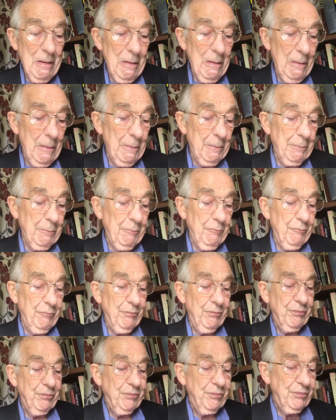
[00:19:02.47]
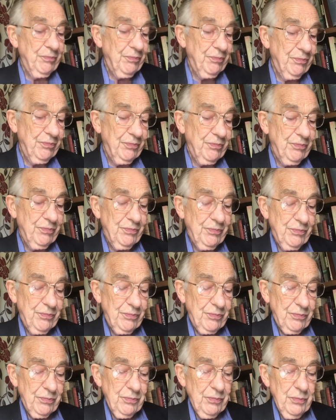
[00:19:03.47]

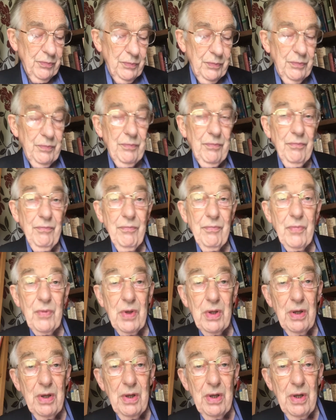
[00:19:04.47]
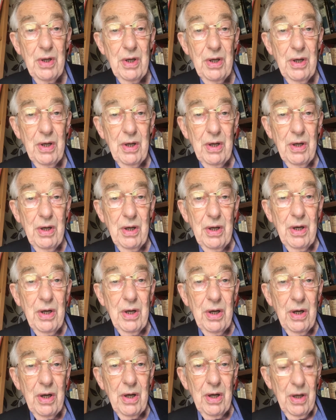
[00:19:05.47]

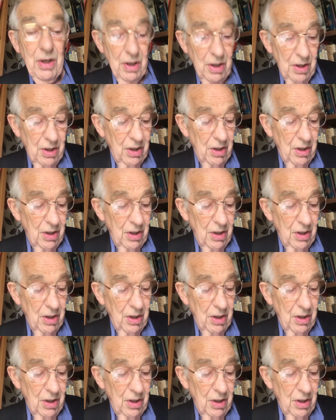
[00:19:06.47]
Nobody speaks.